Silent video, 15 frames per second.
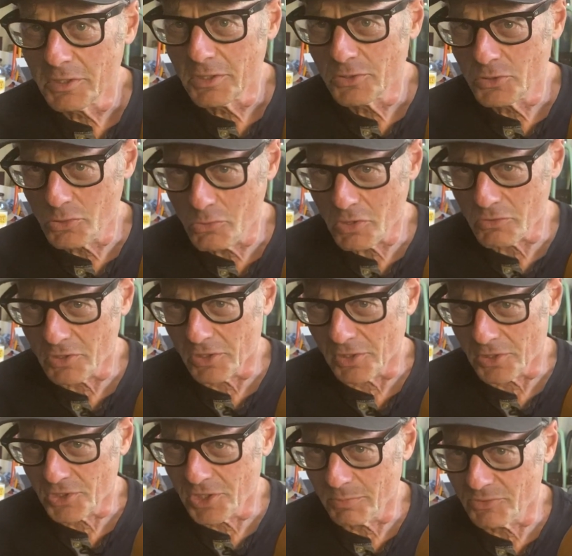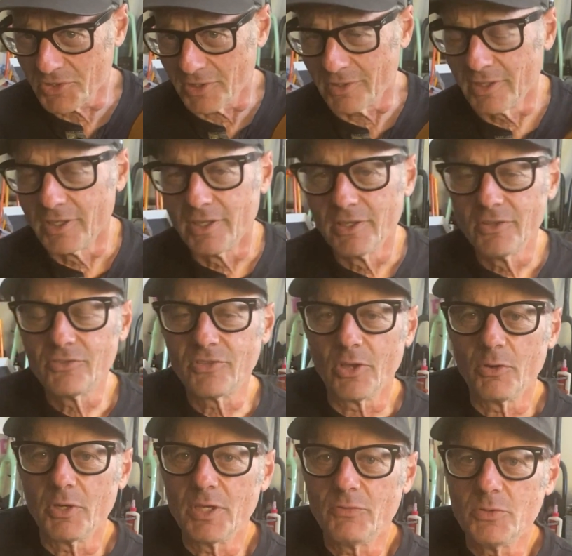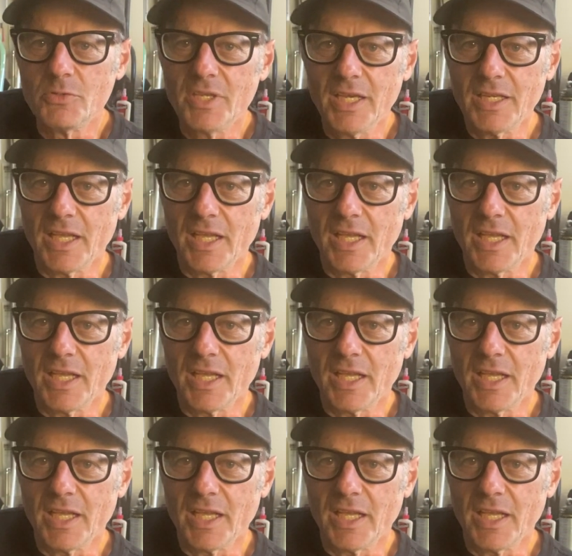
$200 Chibson. So if you get